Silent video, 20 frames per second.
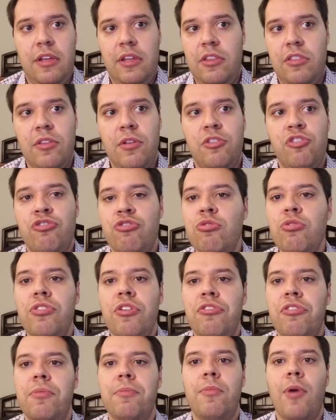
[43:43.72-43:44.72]
the truth
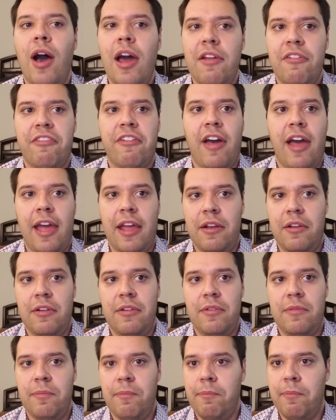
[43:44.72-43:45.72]
isn't modified
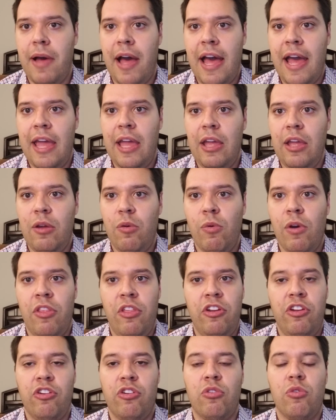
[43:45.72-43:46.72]
by whether
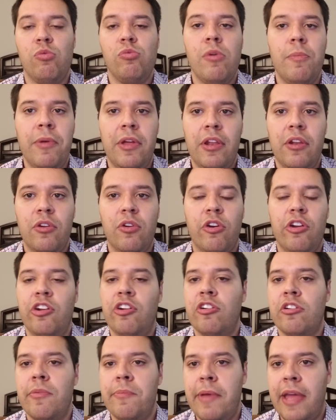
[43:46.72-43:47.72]
you're a woman or
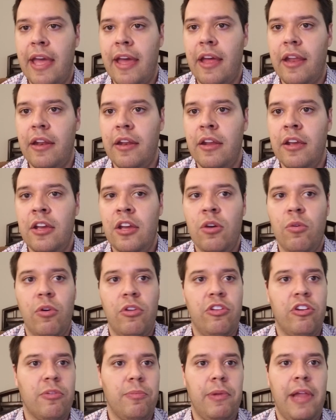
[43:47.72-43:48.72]
you're a man,
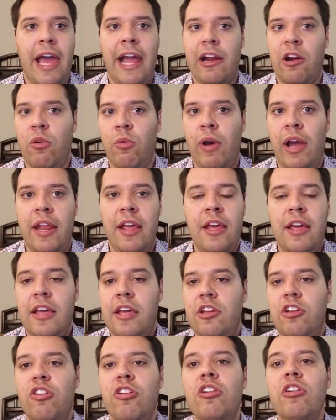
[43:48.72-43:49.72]
whether you're black or white.
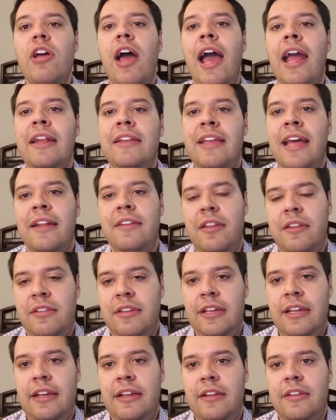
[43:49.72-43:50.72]
Your
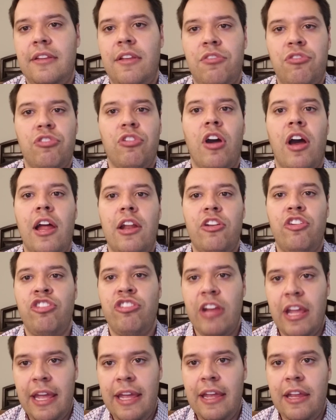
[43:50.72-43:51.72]
identity does not
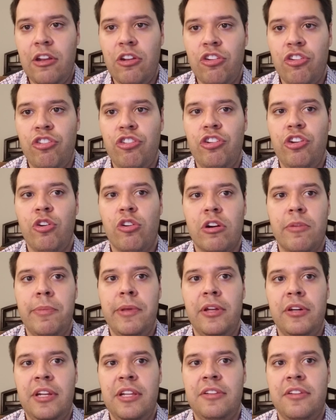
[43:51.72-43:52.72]
change your
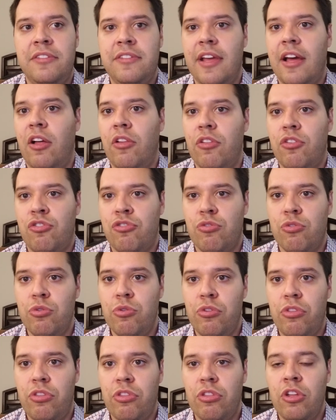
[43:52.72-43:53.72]
ability to tell the
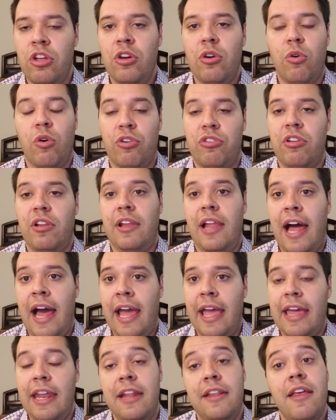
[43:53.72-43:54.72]
truth or to lie.
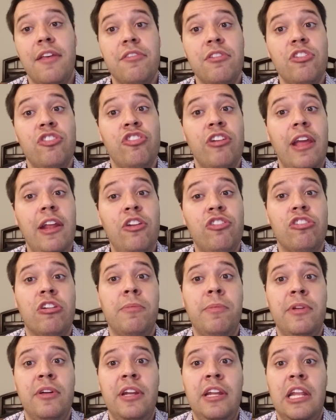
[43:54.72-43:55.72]
And it doesn't change your
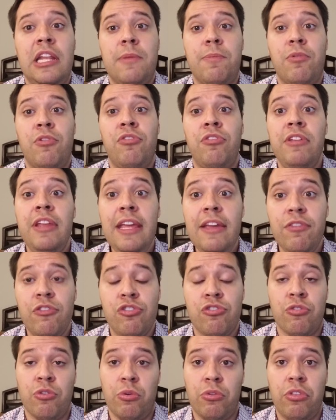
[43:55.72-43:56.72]
ability to perceive
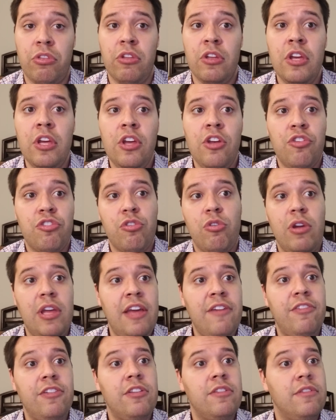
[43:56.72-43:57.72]
truth. So
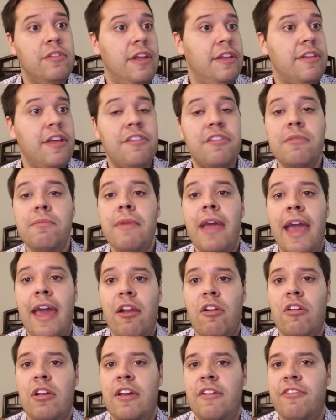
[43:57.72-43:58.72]
if it doesn't
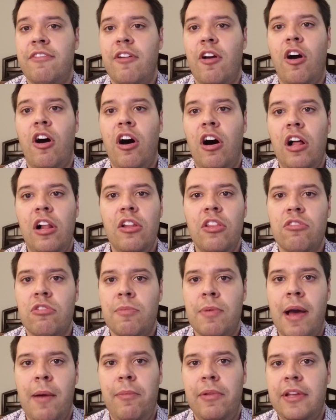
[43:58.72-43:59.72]
matter if all the
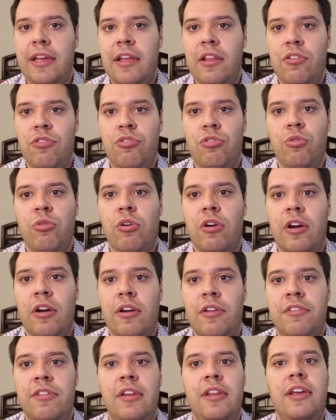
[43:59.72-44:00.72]
Republicans who are
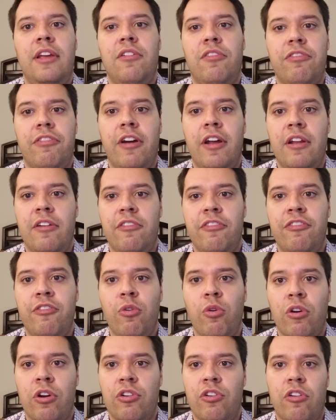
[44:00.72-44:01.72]
sitting in front of
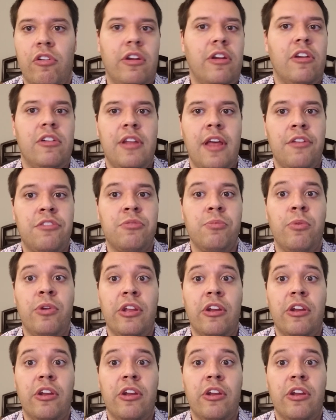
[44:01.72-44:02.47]
Ford during her testimony